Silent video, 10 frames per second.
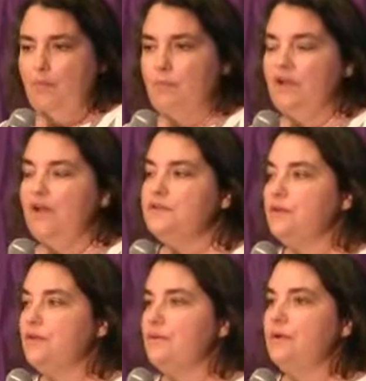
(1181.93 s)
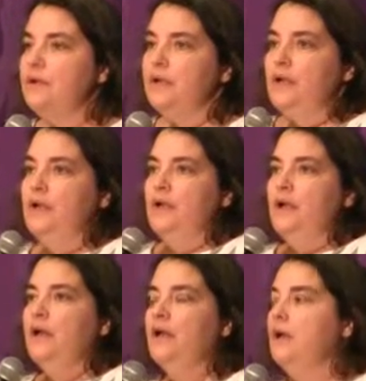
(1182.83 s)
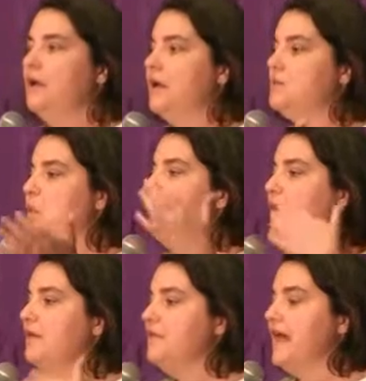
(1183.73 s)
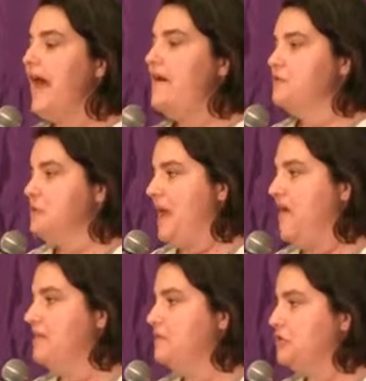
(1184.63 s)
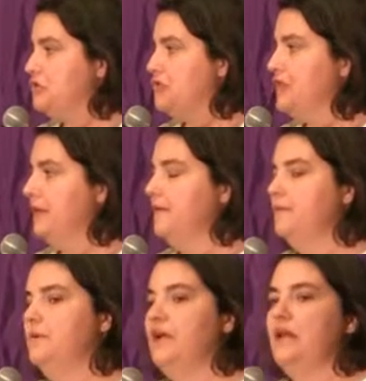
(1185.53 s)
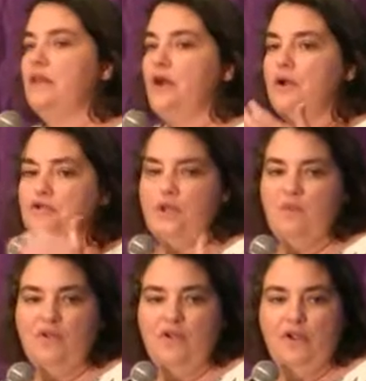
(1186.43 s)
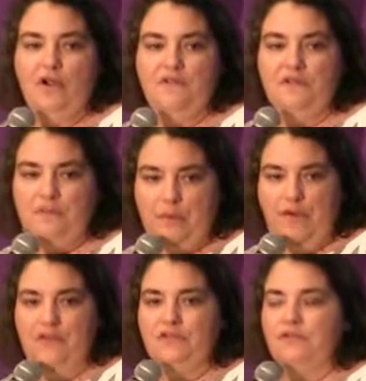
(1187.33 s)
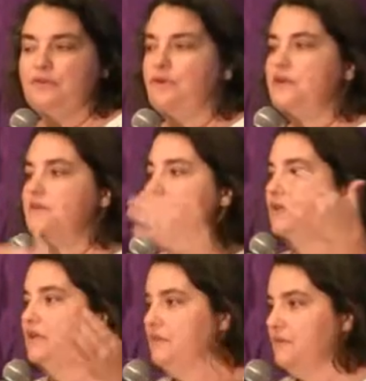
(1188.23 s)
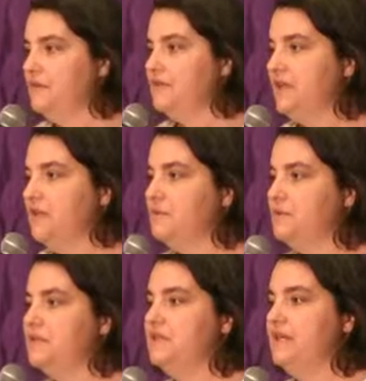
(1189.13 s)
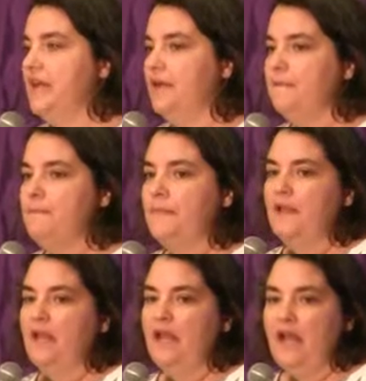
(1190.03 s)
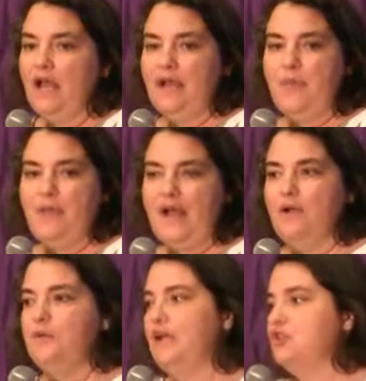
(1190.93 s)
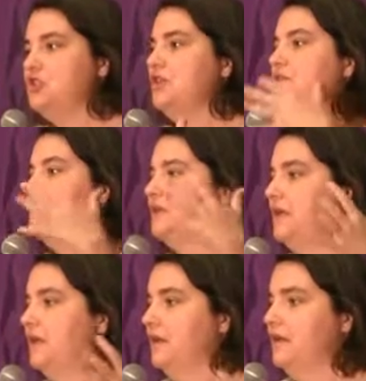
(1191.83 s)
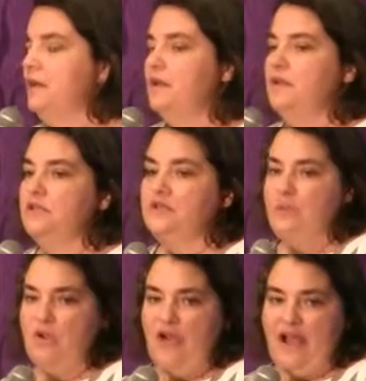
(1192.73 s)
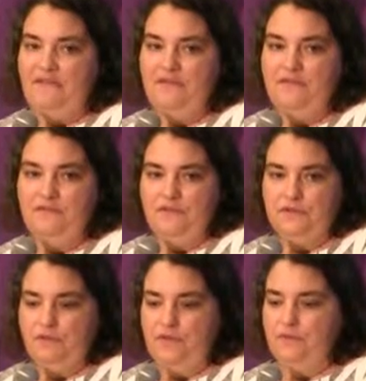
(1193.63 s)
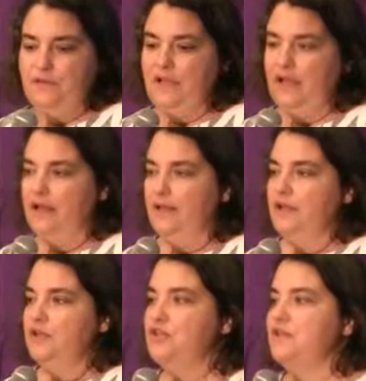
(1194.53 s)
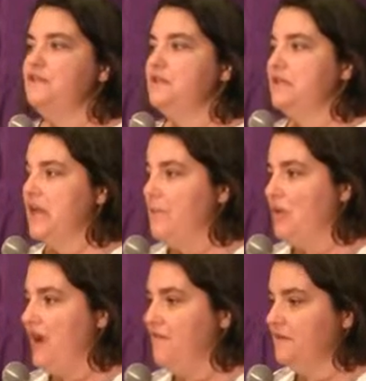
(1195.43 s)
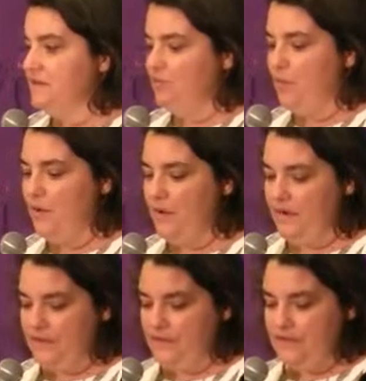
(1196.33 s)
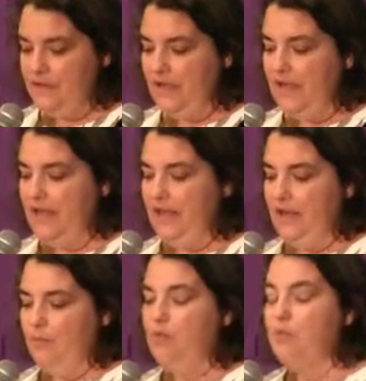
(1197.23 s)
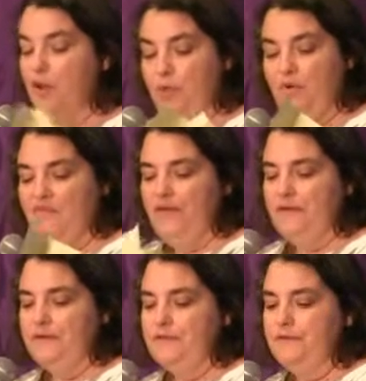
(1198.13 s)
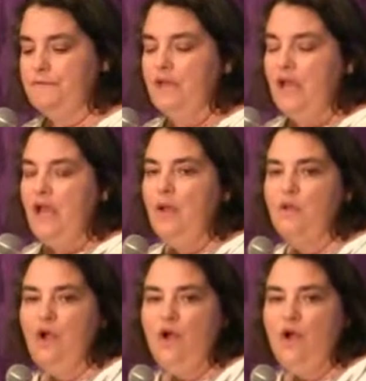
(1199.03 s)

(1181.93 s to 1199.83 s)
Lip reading: We also, as part of the aftermath of Katrina, we had a large number of experienced attorneys leave the state of Louisiana and not come back. We had shifts in the demographics of attorneys. We had shifts in the demographics of pro bonos and pro bono providers. And we